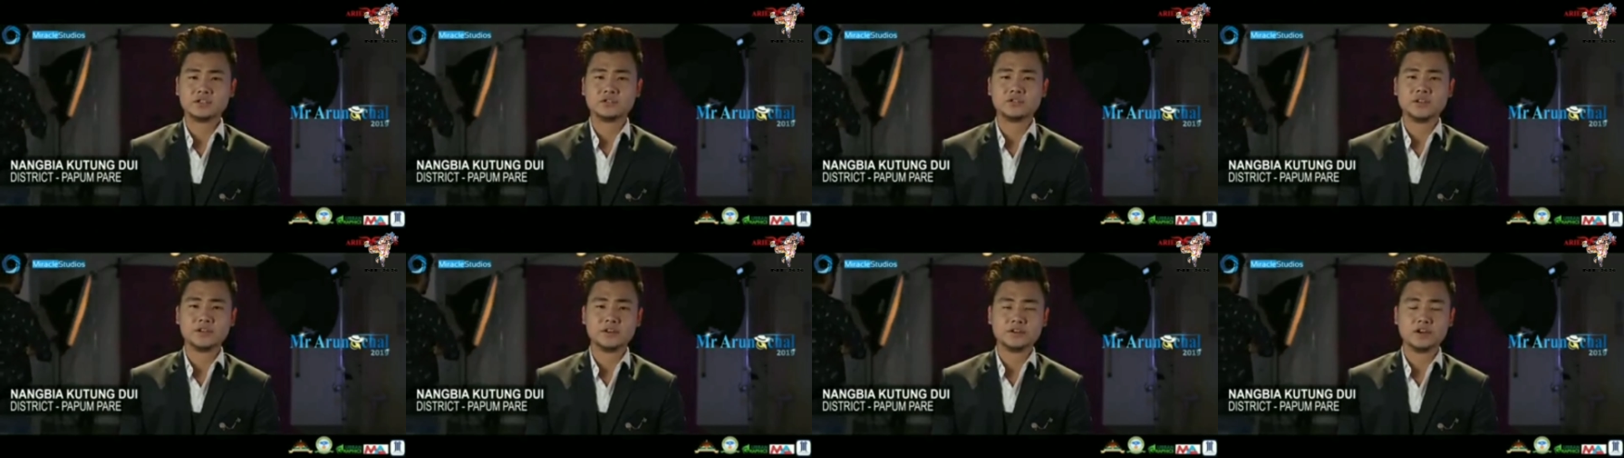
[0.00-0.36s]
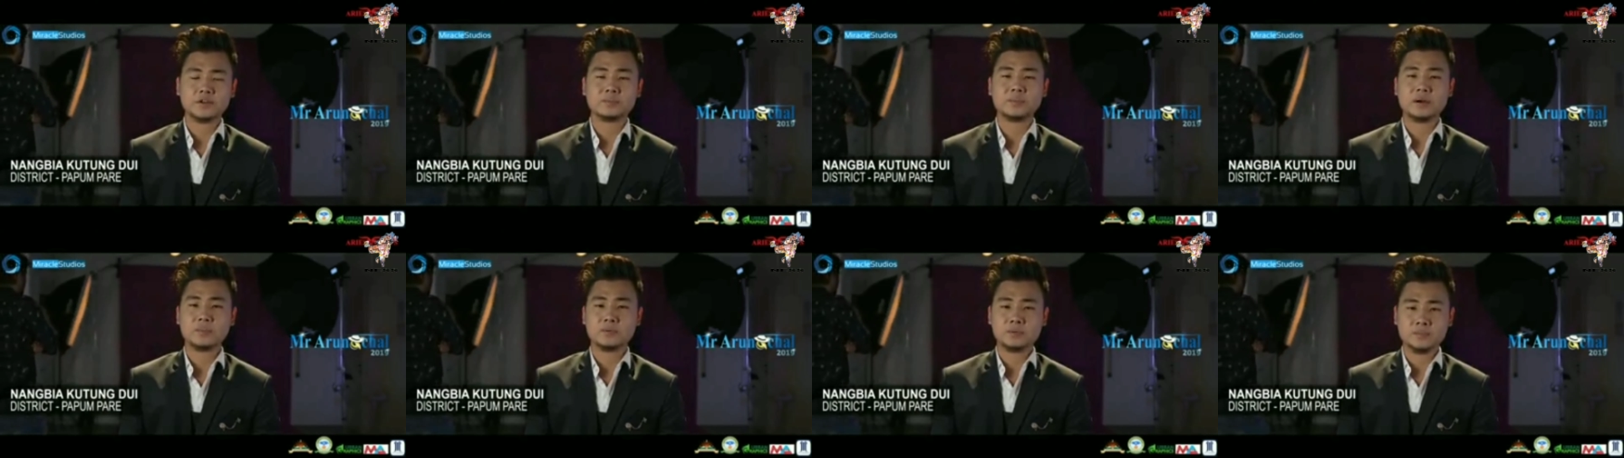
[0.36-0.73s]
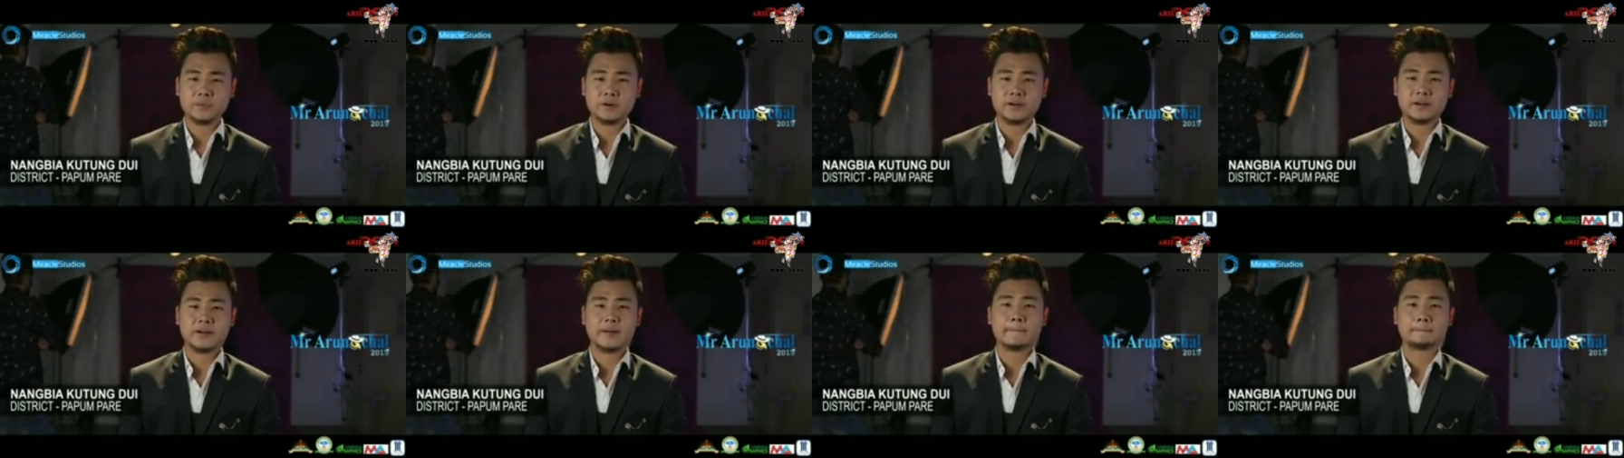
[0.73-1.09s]
district called
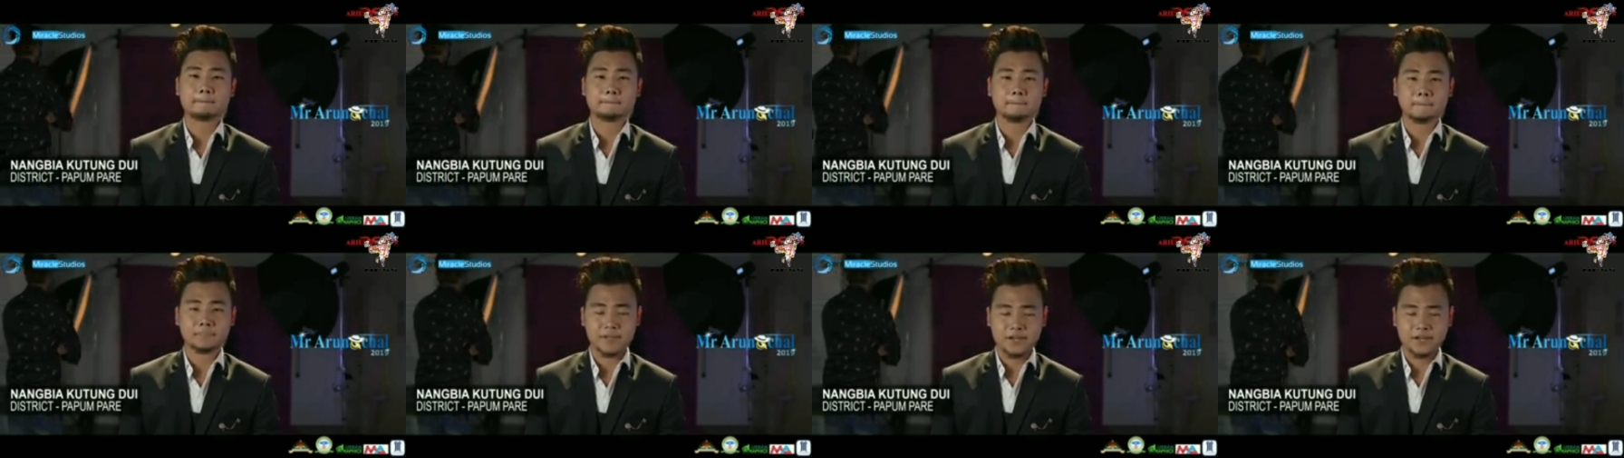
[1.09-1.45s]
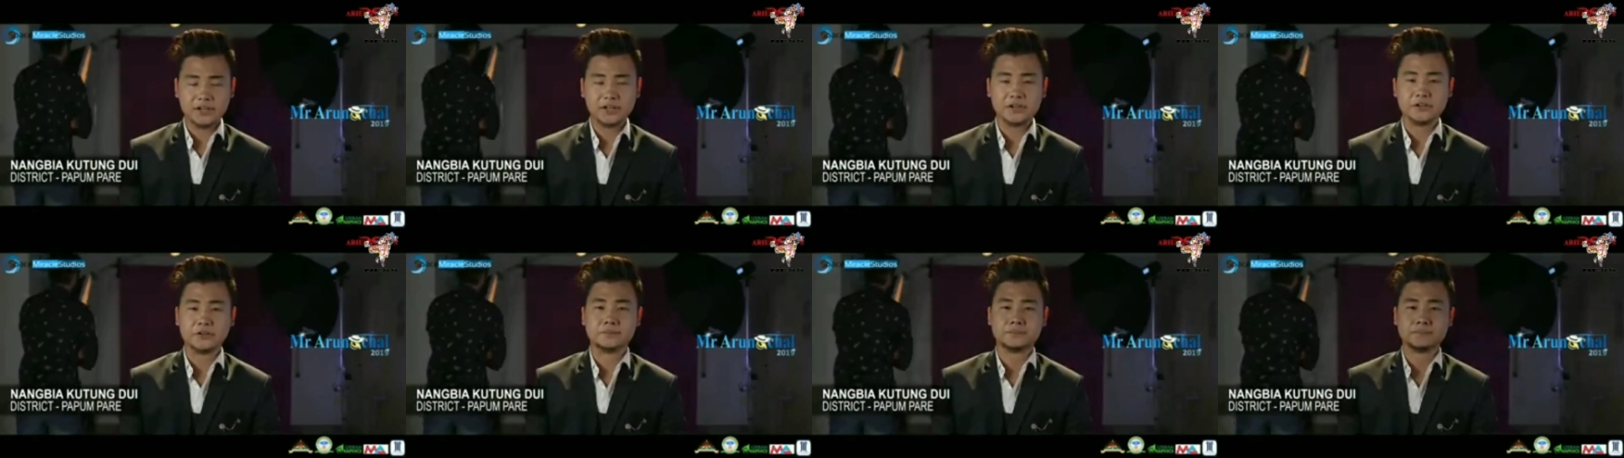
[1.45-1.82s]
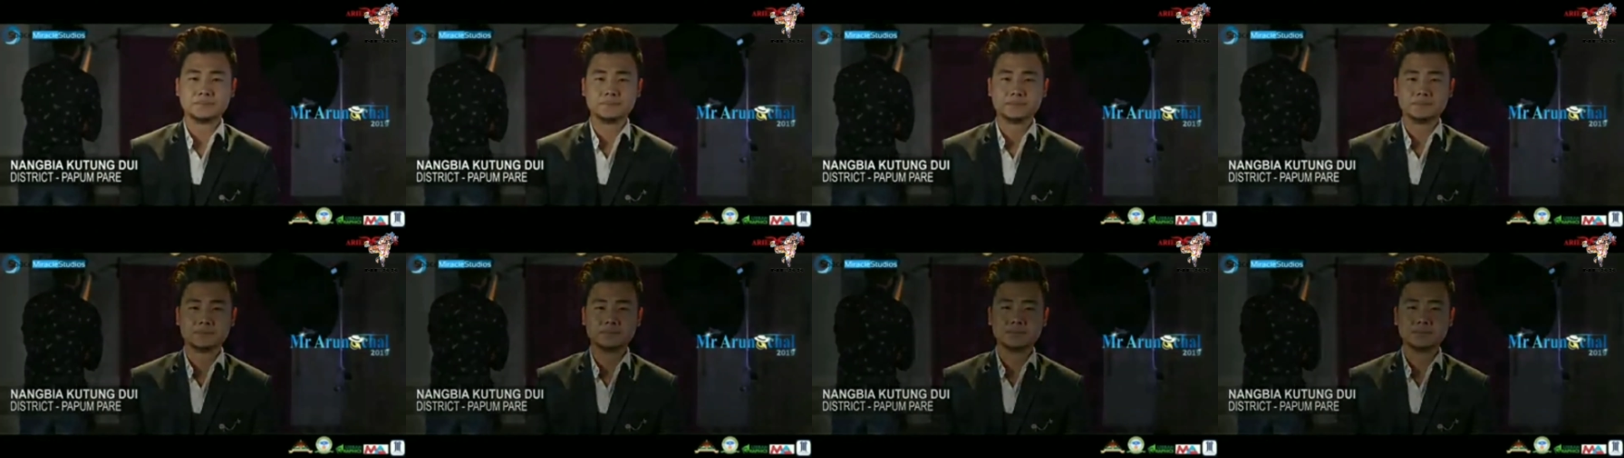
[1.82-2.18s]
Papumpare. Thank you.